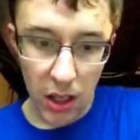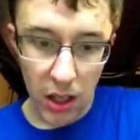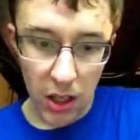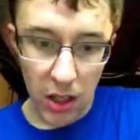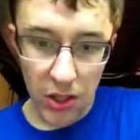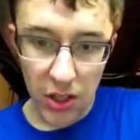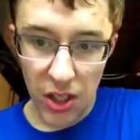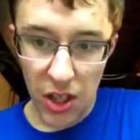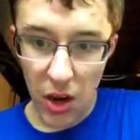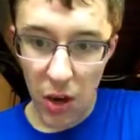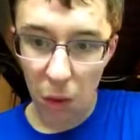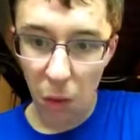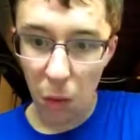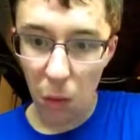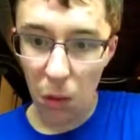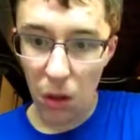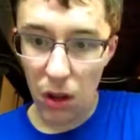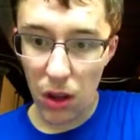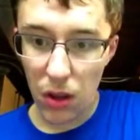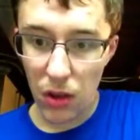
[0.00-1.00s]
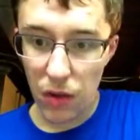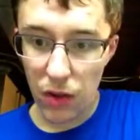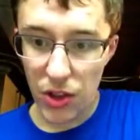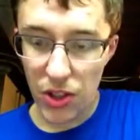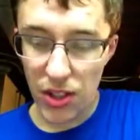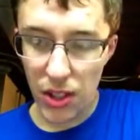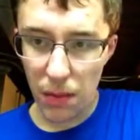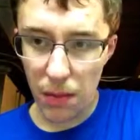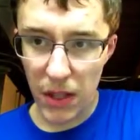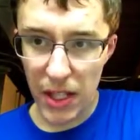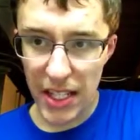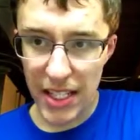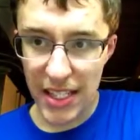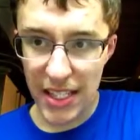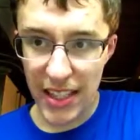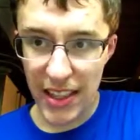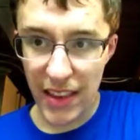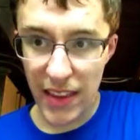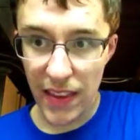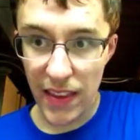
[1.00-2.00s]
so for some
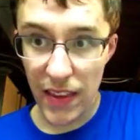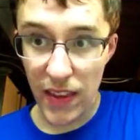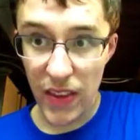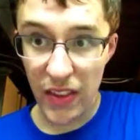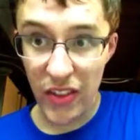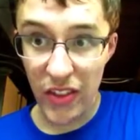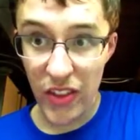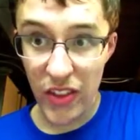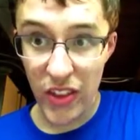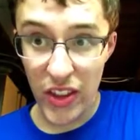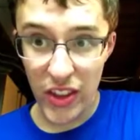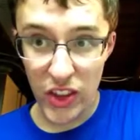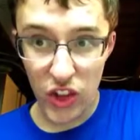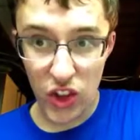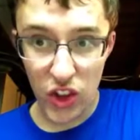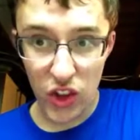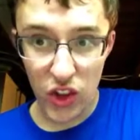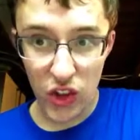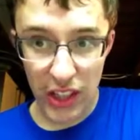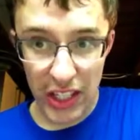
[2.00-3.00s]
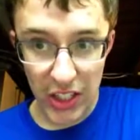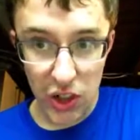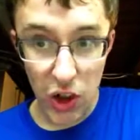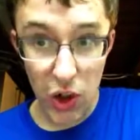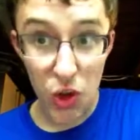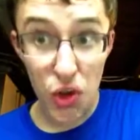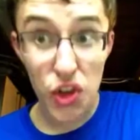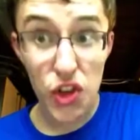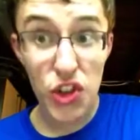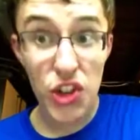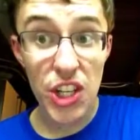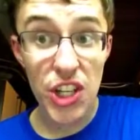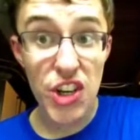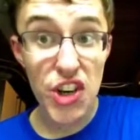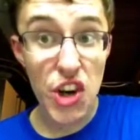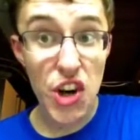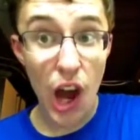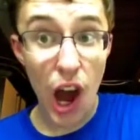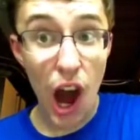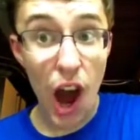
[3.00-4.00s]
reason, these girls did
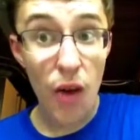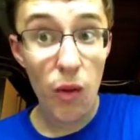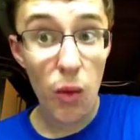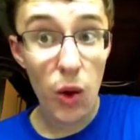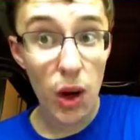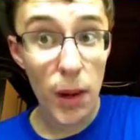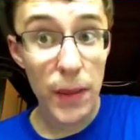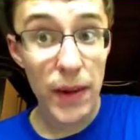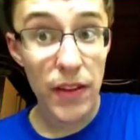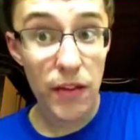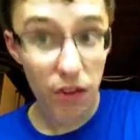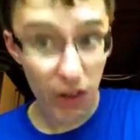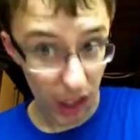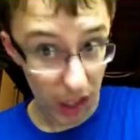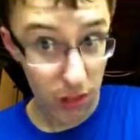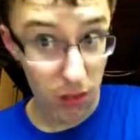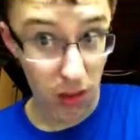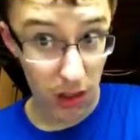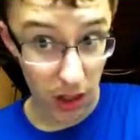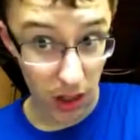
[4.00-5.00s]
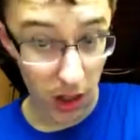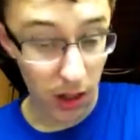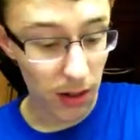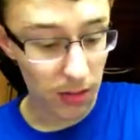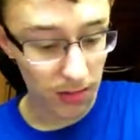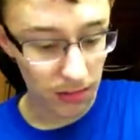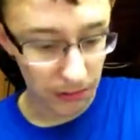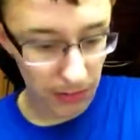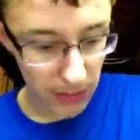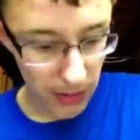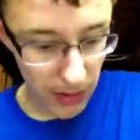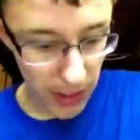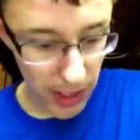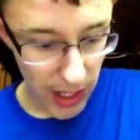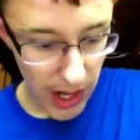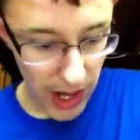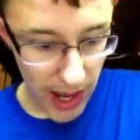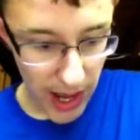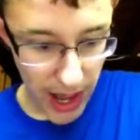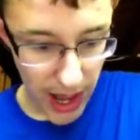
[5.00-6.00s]
not want to be friends with her,
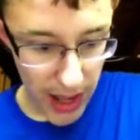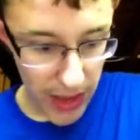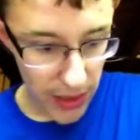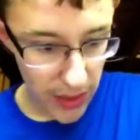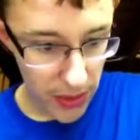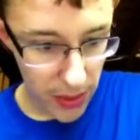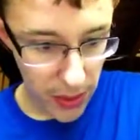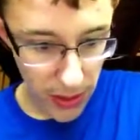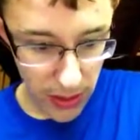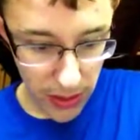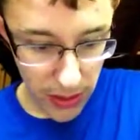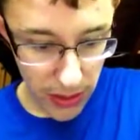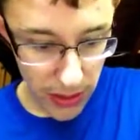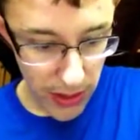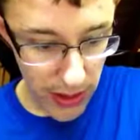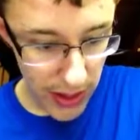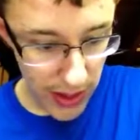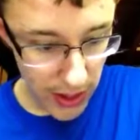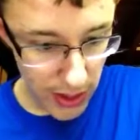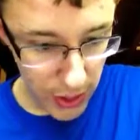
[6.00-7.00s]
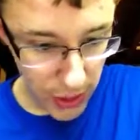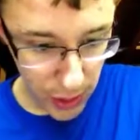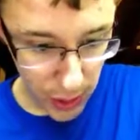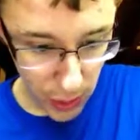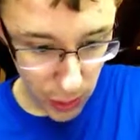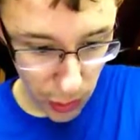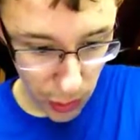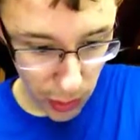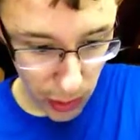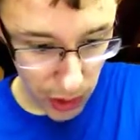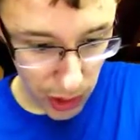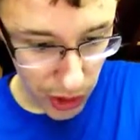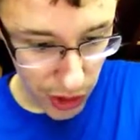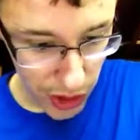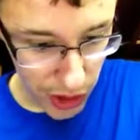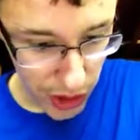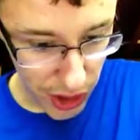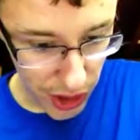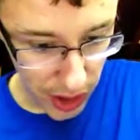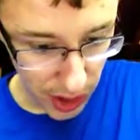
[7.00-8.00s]
and this was
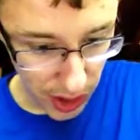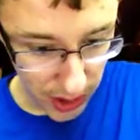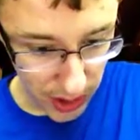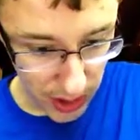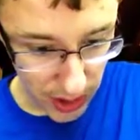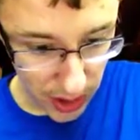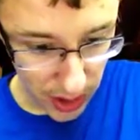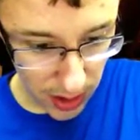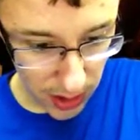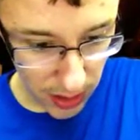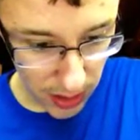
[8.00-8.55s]
just